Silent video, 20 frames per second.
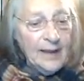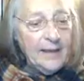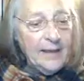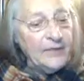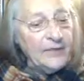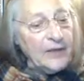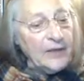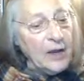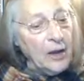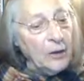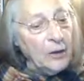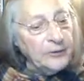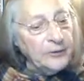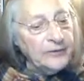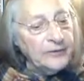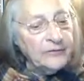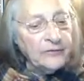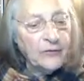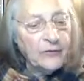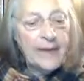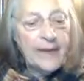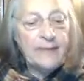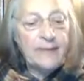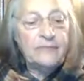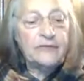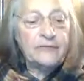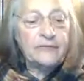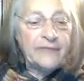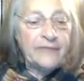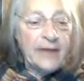The oldest
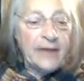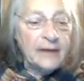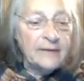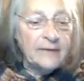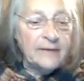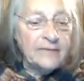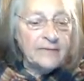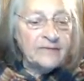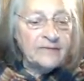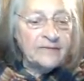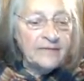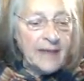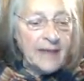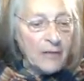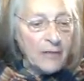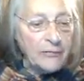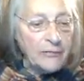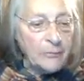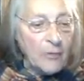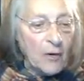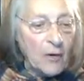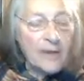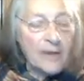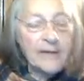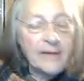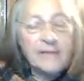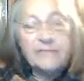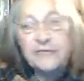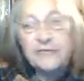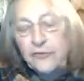graves are found in the south
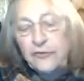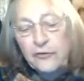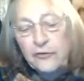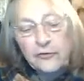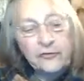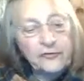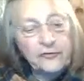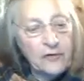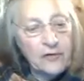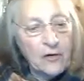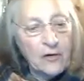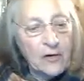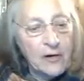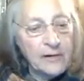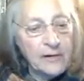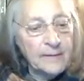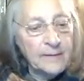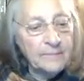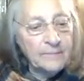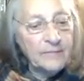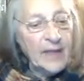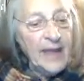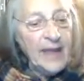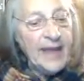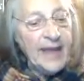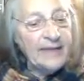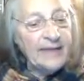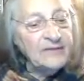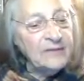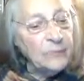part of a churchyard,
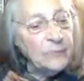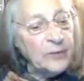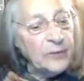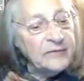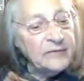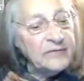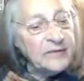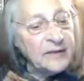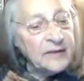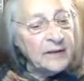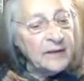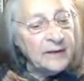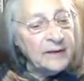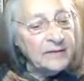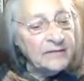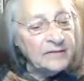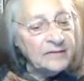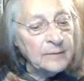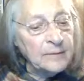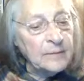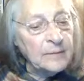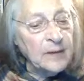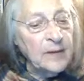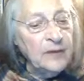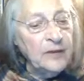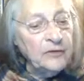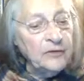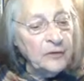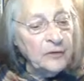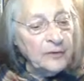as it was the custom
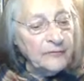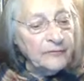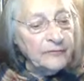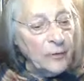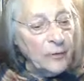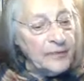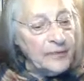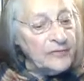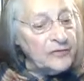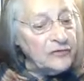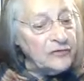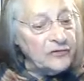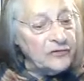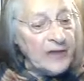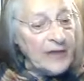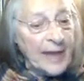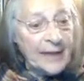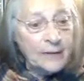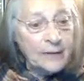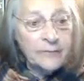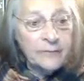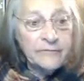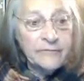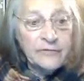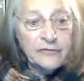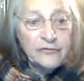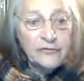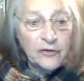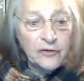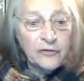to avoid the shadow of
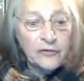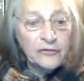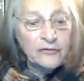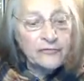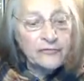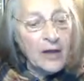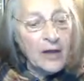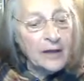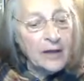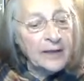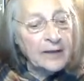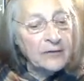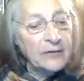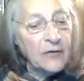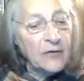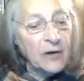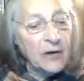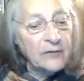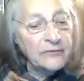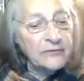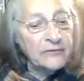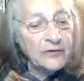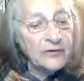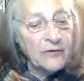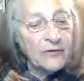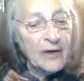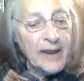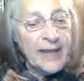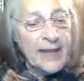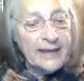the church falling across the
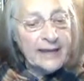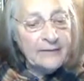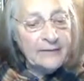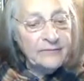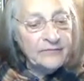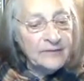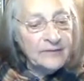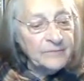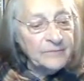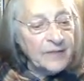graves.